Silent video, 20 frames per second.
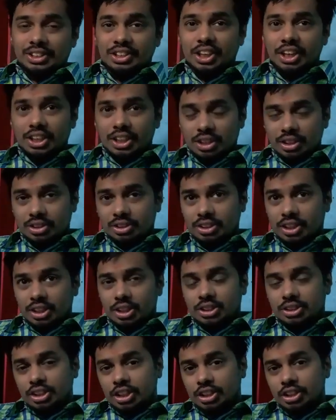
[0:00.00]

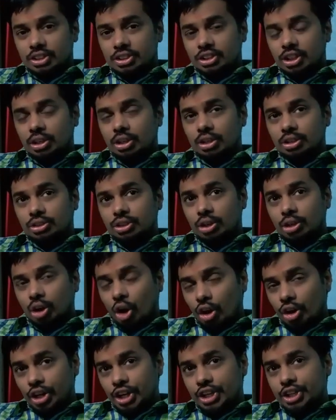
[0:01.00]
The
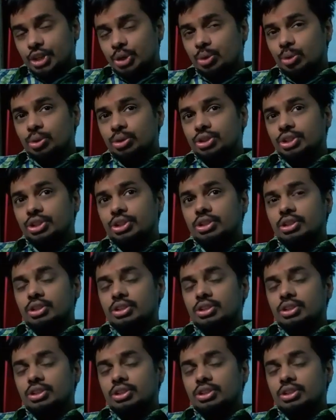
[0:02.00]
longitude